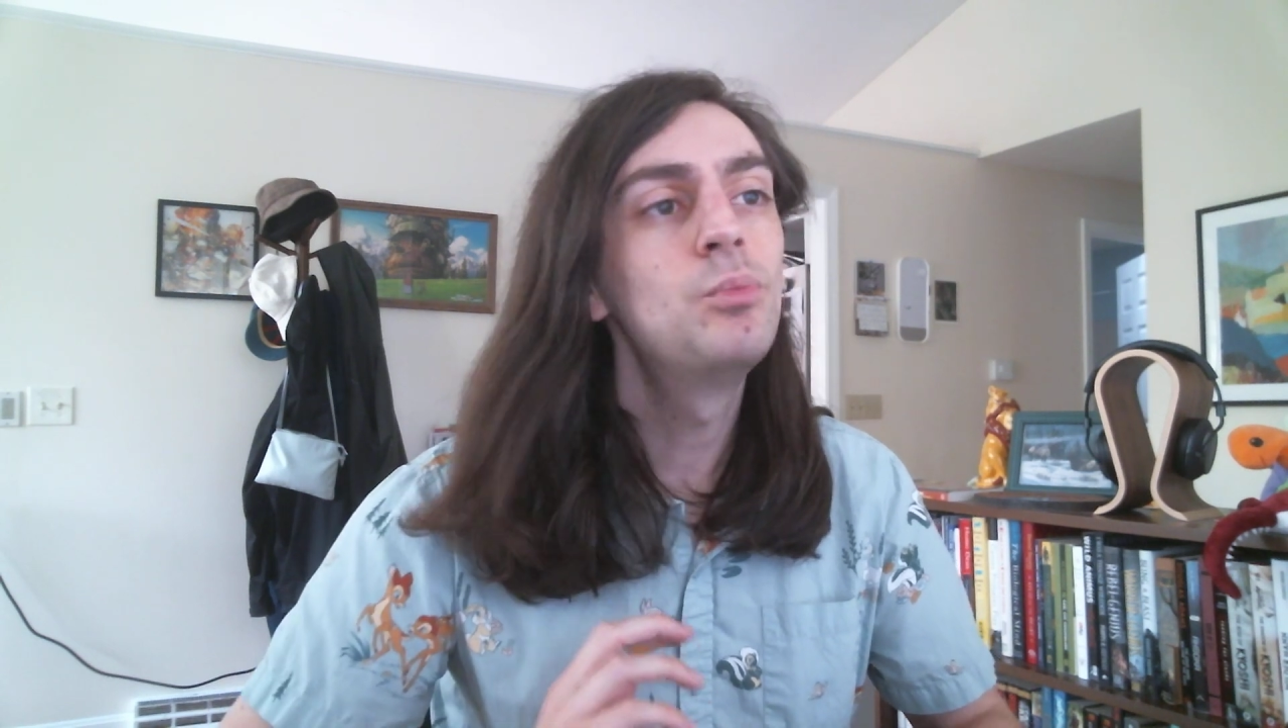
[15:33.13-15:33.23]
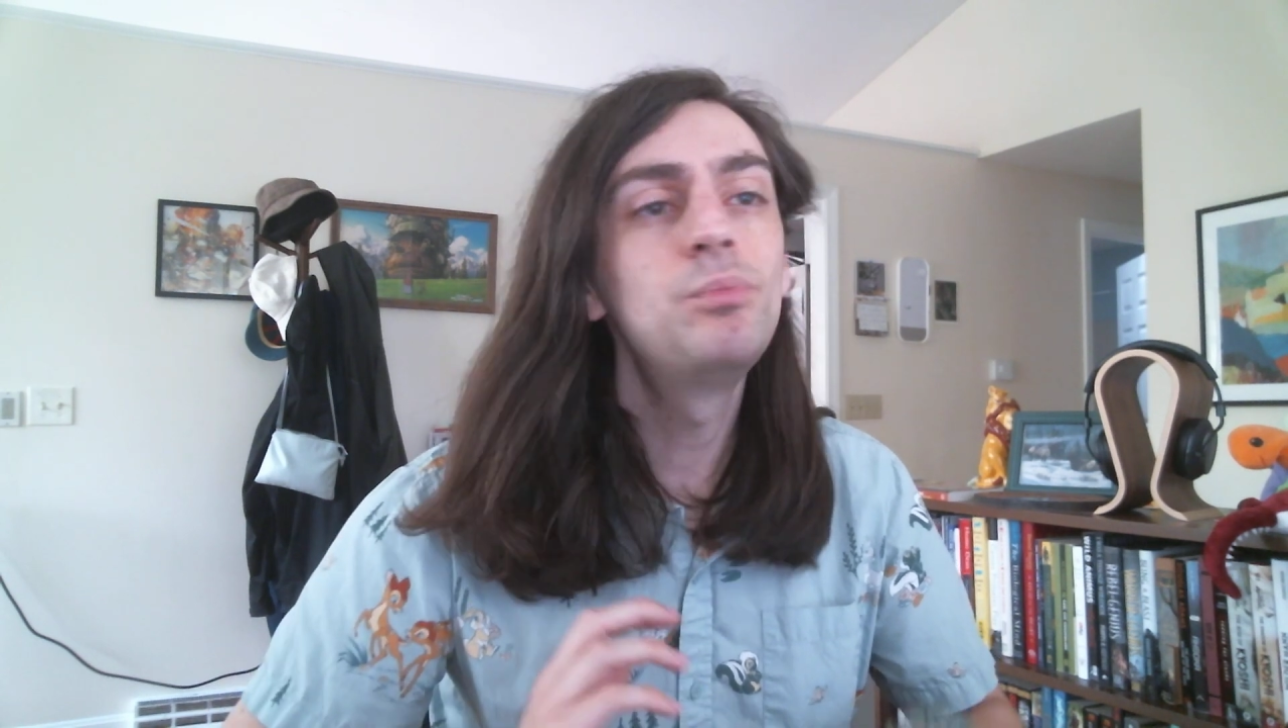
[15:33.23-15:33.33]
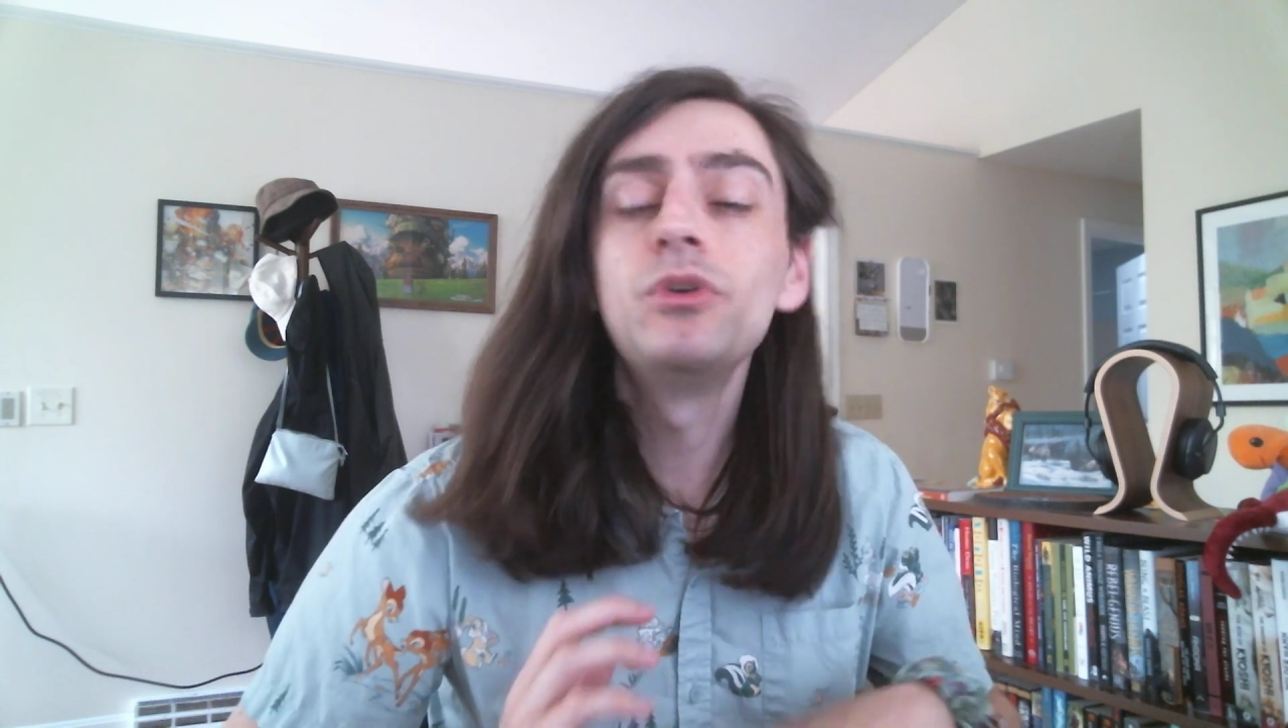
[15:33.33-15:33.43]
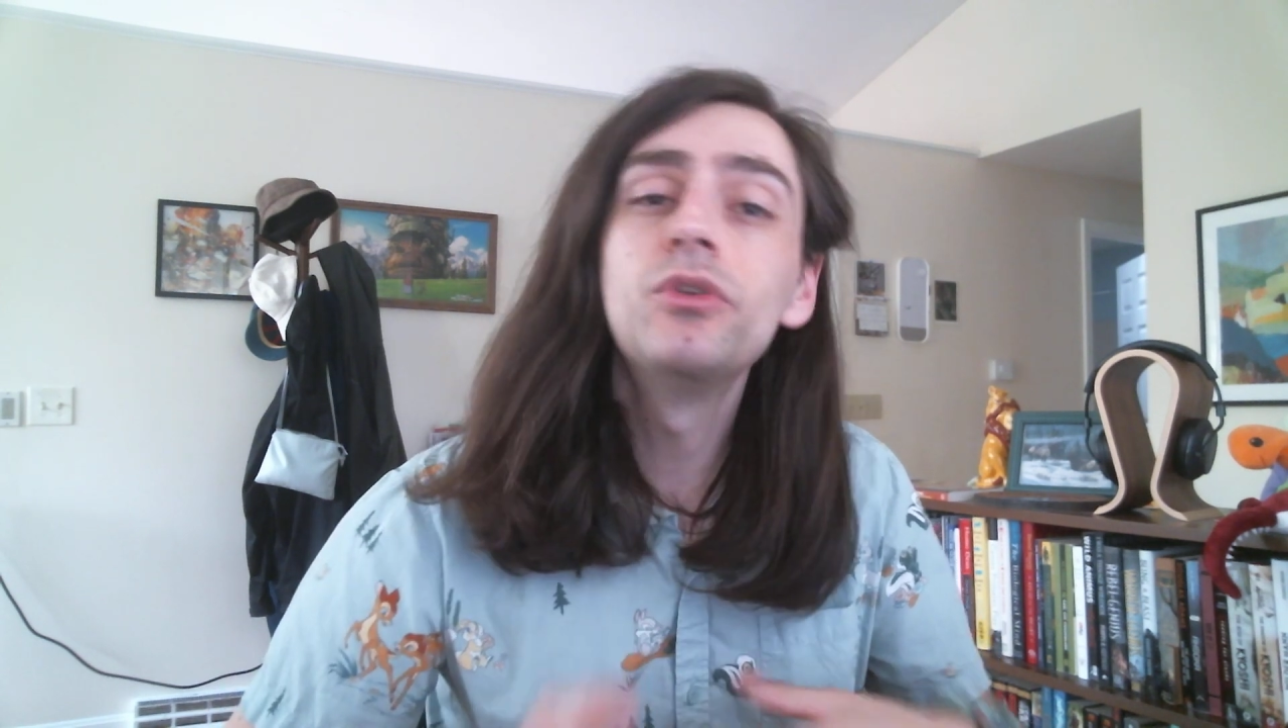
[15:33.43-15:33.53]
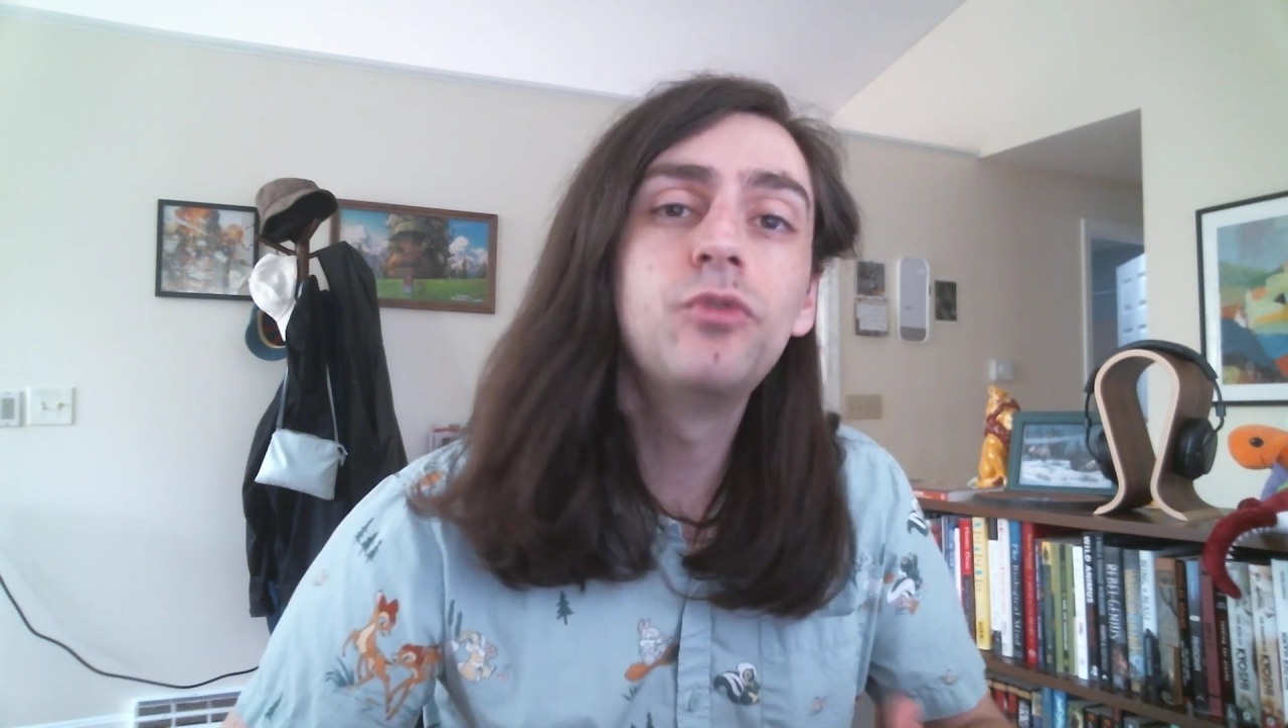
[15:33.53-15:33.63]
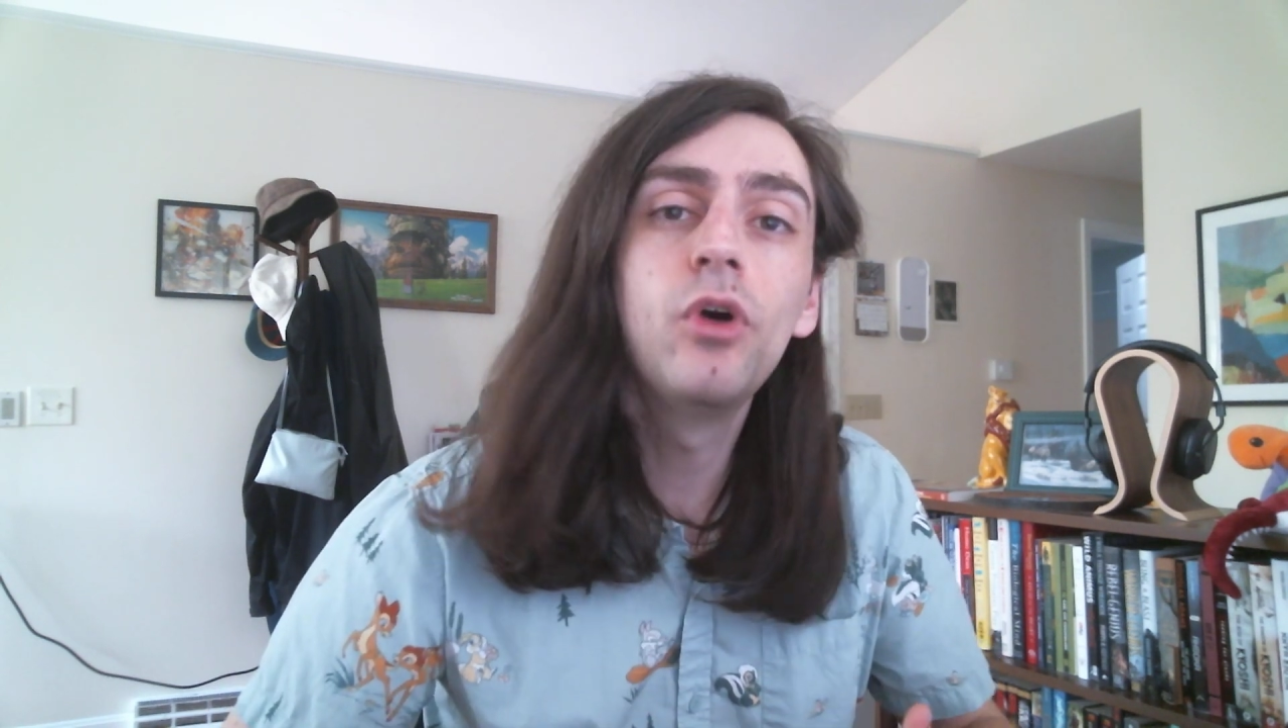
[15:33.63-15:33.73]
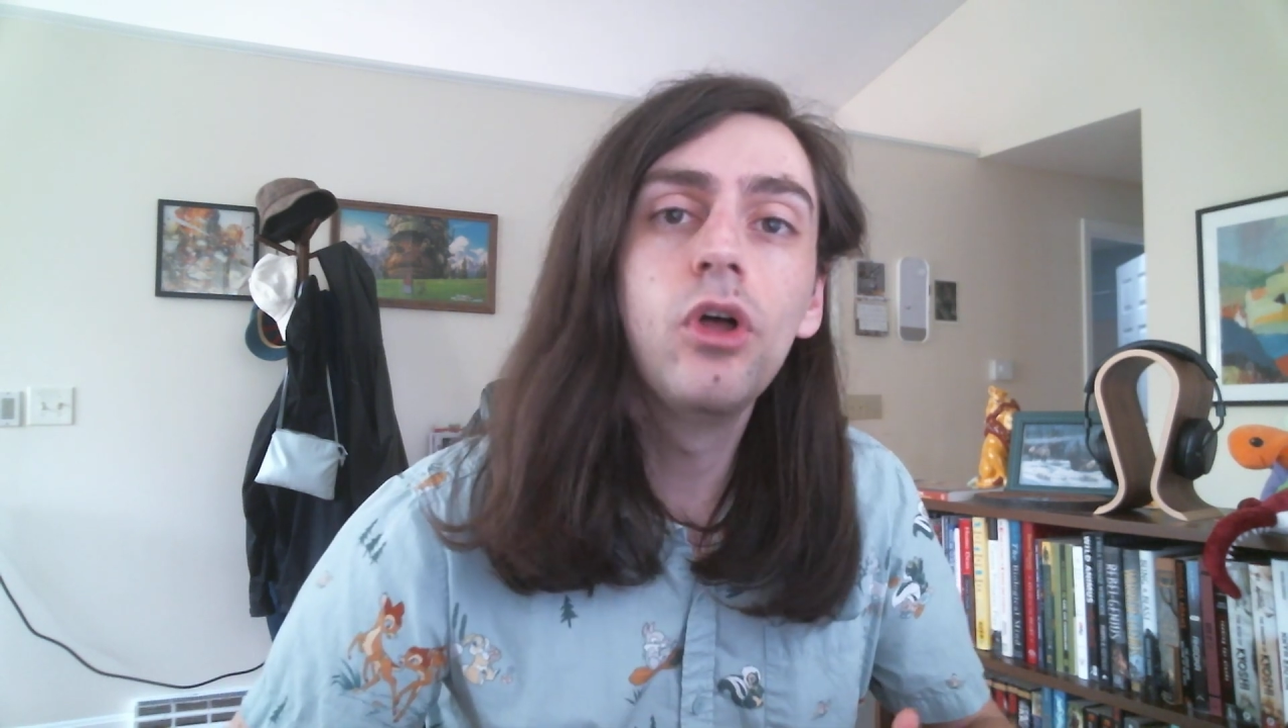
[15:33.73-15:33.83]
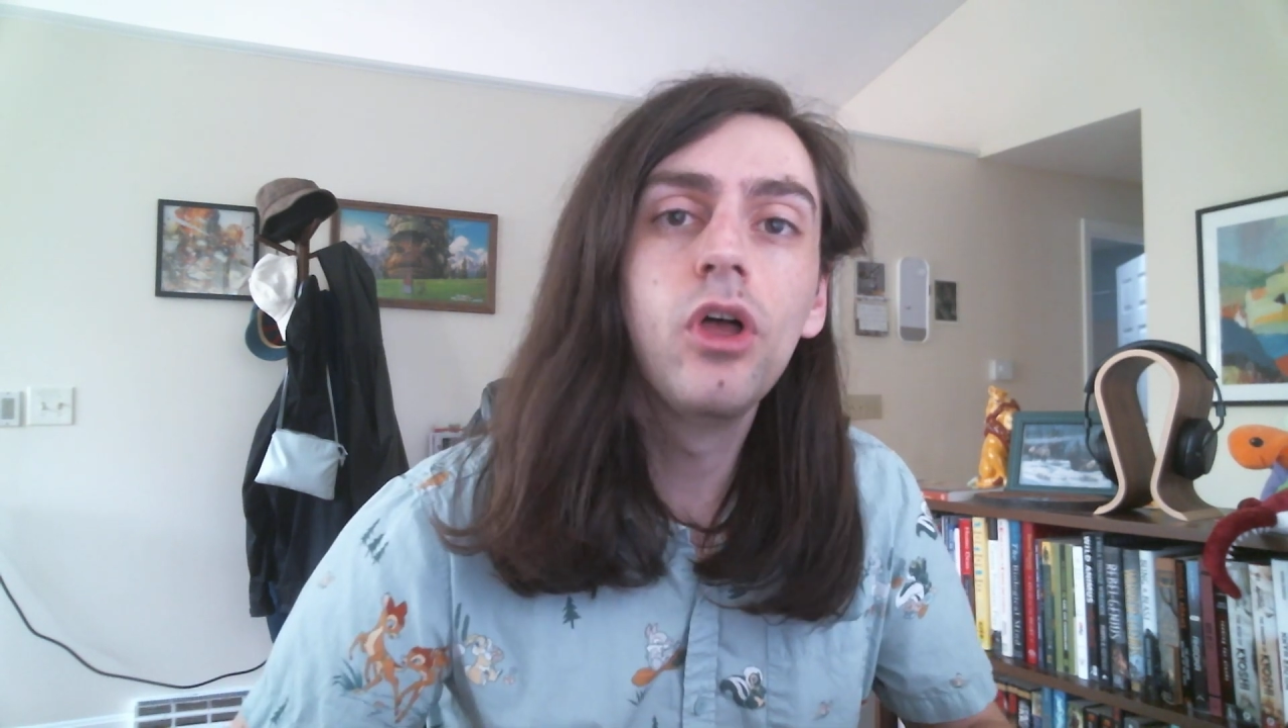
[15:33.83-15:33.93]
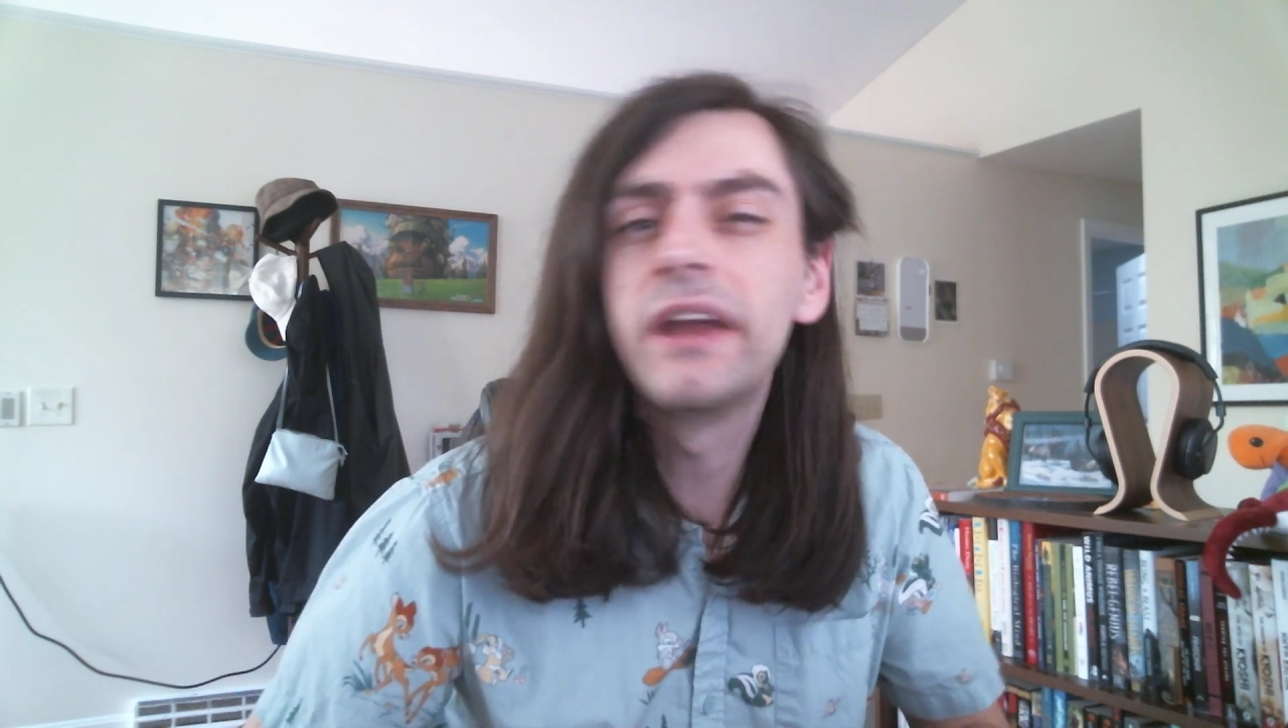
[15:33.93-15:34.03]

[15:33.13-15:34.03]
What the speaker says: beautiful